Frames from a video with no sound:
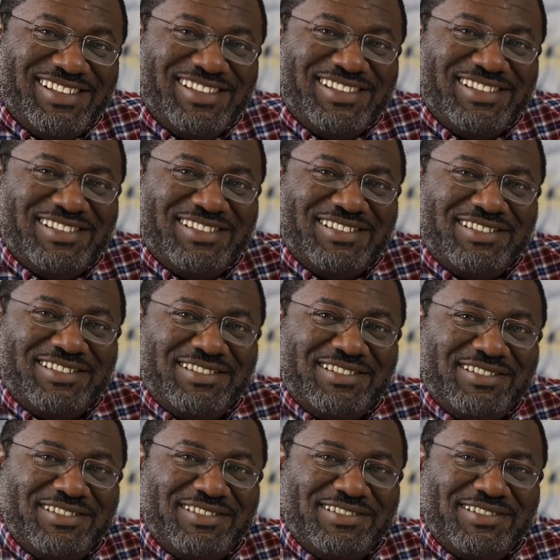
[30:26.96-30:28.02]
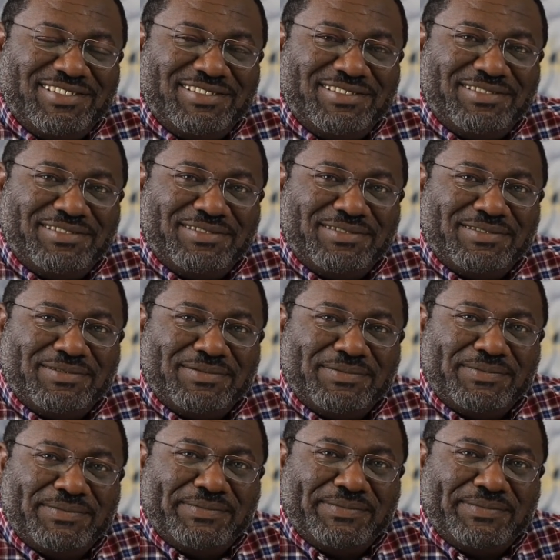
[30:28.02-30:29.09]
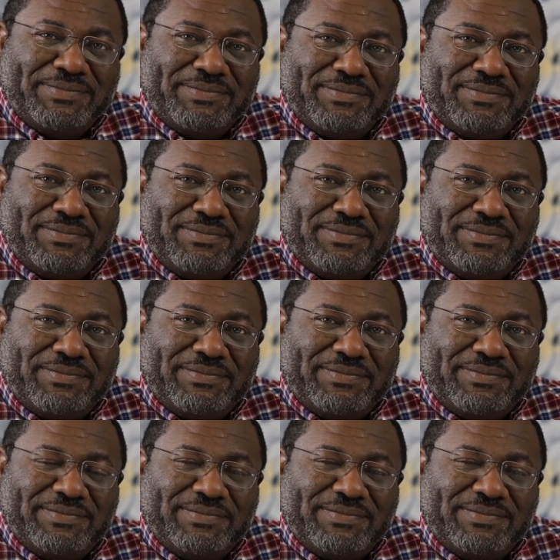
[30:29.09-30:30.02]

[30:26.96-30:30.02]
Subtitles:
[no speech]